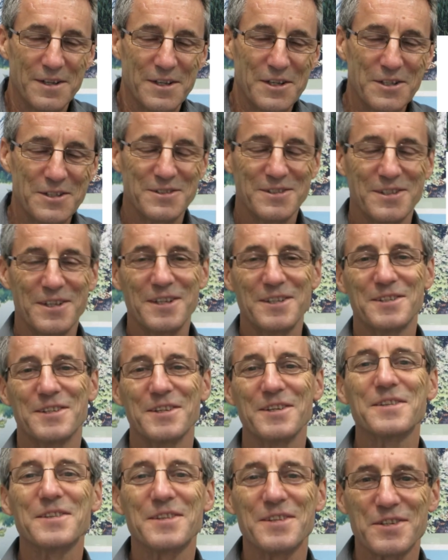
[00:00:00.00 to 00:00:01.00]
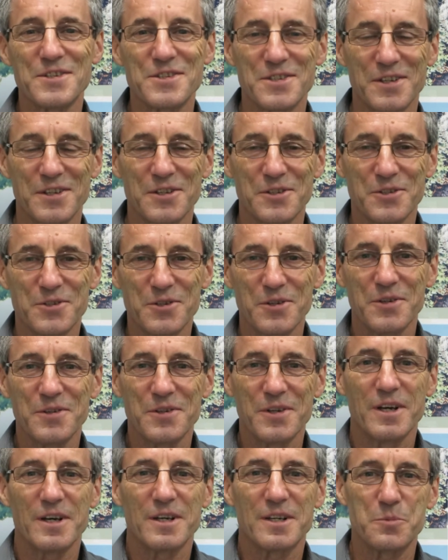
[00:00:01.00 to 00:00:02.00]
he did this, and it
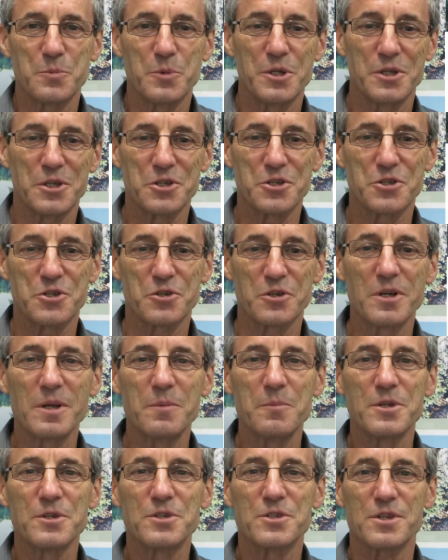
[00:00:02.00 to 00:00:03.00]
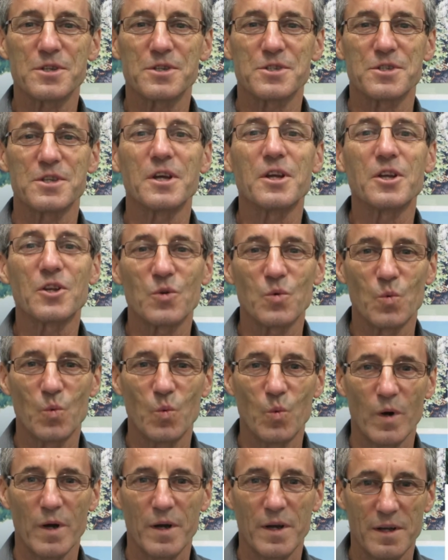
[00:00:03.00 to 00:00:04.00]
turned out to be an extremely succinct
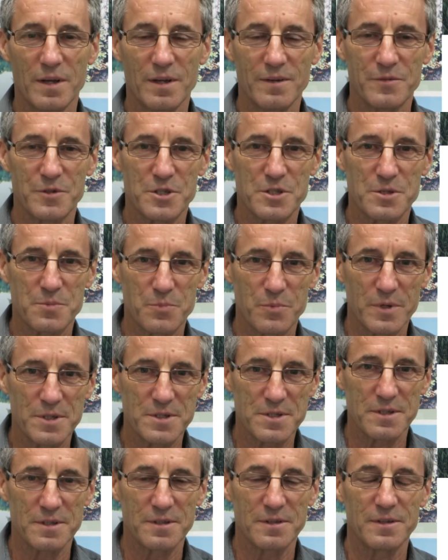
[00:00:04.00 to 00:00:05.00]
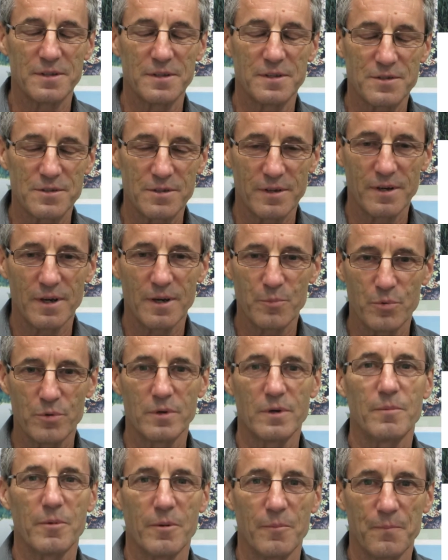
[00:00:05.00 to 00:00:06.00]
way of expressing the entire
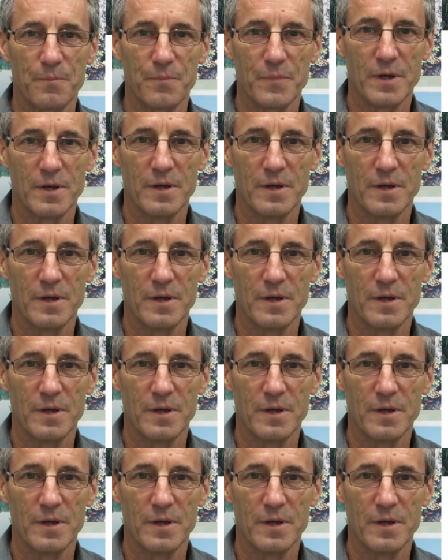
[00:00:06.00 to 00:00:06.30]
problem.